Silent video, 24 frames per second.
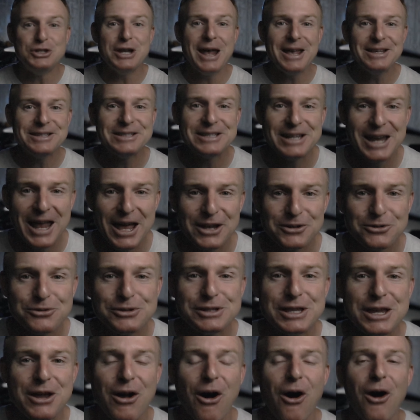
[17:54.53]
Jason
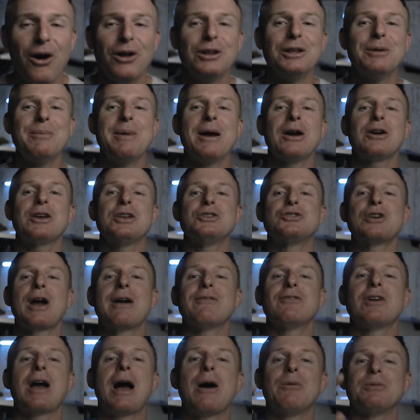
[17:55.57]
Andrews, the All-American
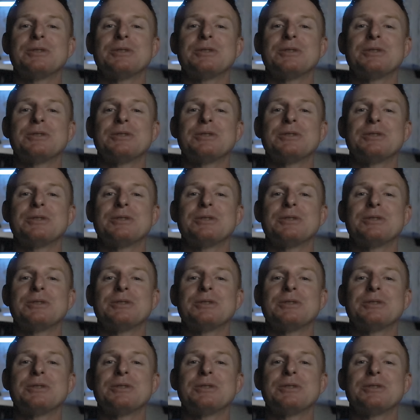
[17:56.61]
driver.